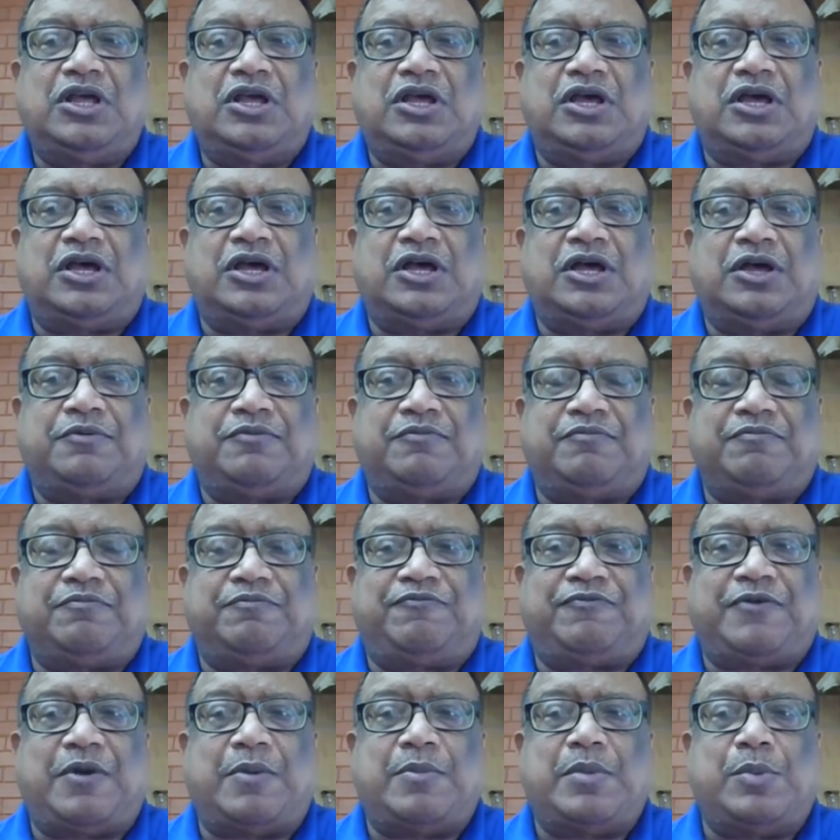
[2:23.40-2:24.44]

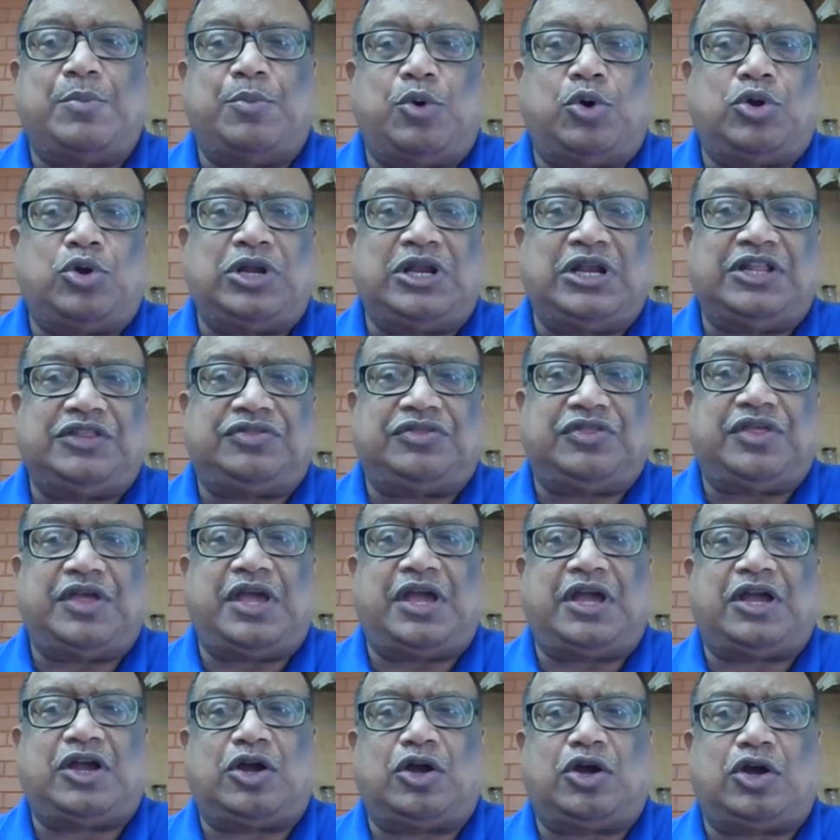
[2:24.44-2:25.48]
from a
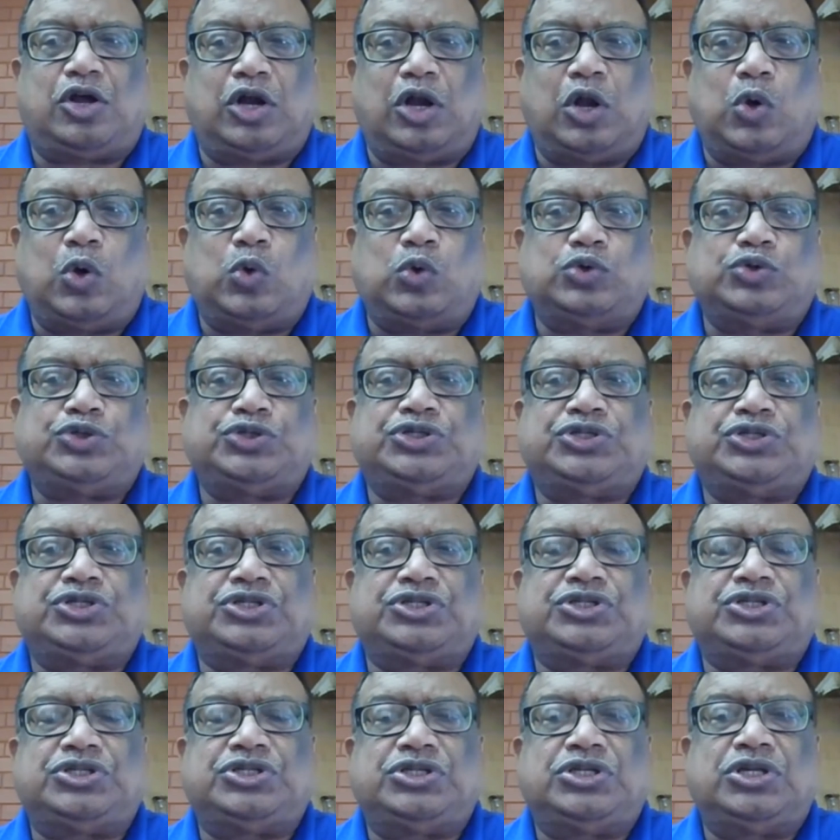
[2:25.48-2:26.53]
monolithic,
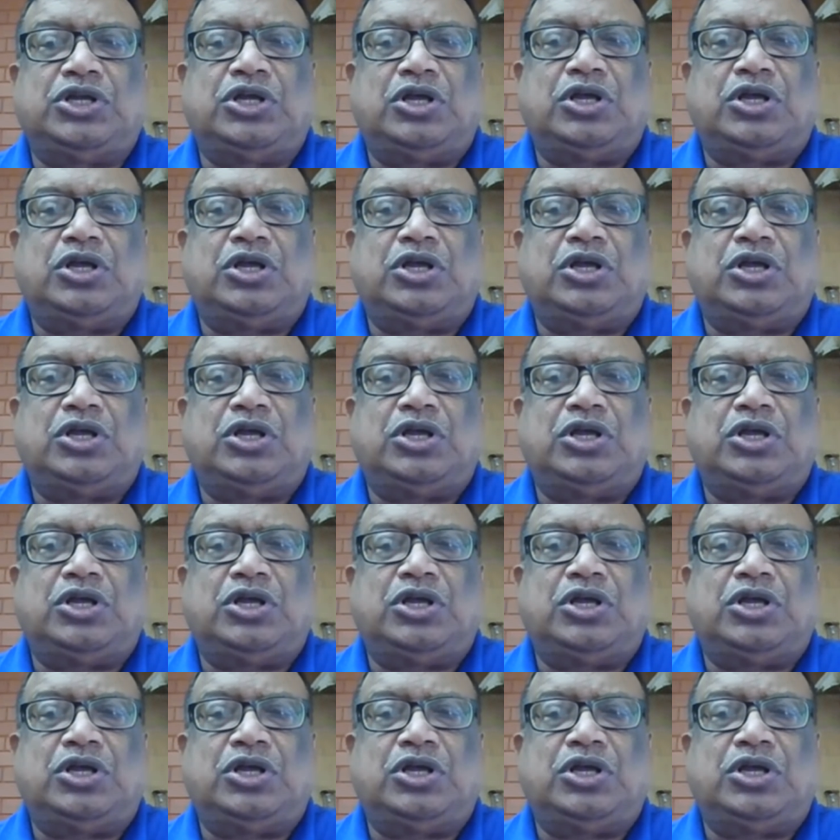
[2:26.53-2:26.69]
closed